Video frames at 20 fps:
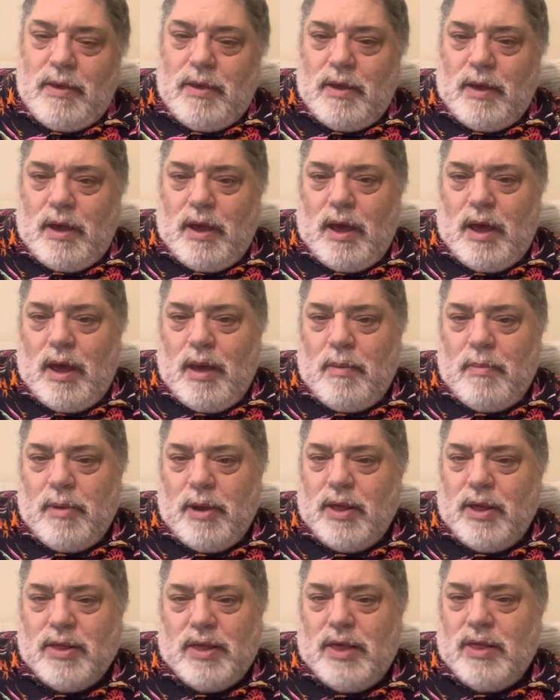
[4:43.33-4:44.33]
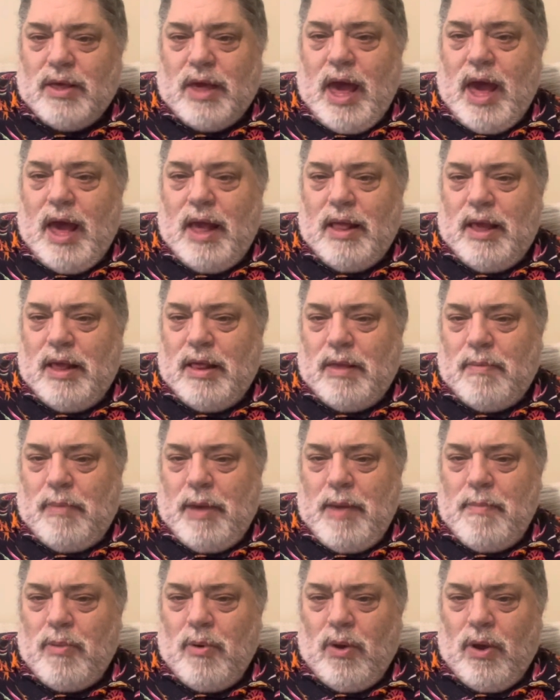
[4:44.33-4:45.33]
Uh, because these guys, these
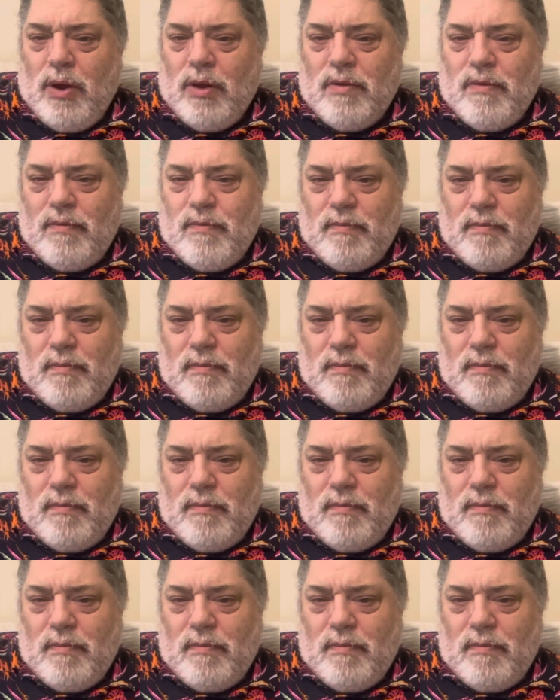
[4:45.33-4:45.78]
people couldn't